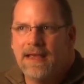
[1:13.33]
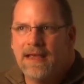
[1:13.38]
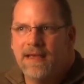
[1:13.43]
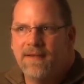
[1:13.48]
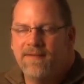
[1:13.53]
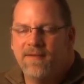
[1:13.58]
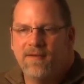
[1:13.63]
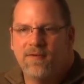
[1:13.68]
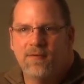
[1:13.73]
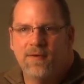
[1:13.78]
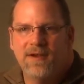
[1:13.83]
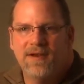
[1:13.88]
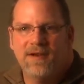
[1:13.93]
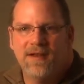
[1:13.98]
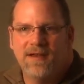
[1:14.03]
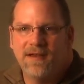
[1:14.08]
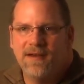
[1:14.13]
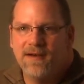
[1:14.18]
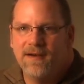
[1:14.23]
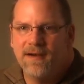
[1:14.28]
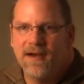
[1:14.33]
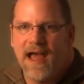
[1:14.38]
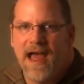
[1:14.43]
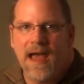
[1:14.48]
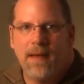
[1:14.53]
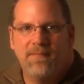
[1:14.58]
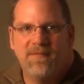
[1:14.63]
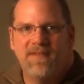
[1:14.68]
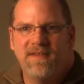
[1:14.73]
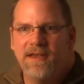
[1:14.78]
Is it going to
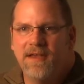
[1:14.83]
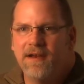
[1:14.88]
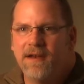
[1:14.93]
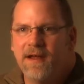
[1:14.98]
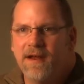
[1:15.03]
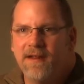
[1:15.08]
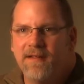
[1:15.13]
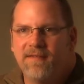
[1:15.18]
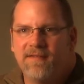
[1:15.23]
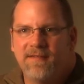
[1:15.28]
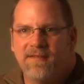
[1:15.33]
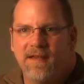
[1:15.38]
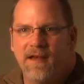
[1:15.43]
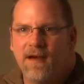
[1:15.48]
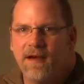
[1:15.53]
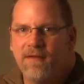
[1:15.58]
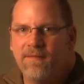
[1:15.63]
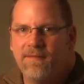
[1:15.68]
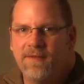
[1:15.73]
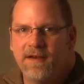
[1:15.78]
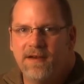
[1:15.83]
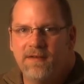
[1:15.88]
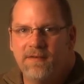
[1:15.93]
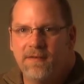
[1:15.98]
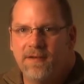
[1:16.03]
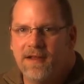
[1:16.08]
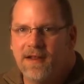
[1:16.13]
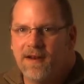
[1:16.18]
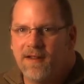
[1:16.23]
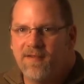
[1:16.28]
collapse in on itself into
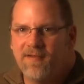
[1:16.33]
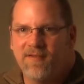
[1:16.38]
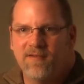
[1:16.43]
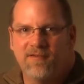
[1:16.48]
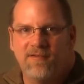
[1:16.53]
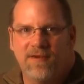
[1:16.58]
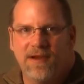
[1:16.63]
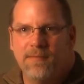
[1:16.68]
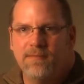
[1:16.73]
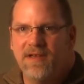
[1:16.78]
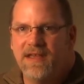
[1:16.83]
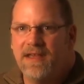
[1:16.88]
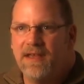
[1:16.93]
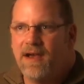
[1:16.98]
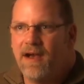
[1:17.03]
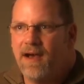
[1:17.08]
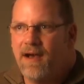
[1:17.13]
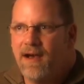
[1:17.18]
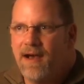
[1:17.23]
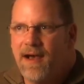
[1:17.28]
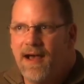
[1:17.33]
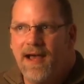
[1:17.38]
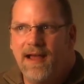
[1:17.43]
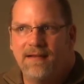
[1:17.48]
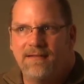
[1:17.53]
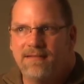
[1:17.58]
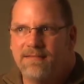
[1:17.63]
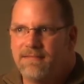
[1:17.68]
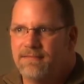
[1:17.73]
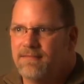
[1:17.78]
an extremely hot,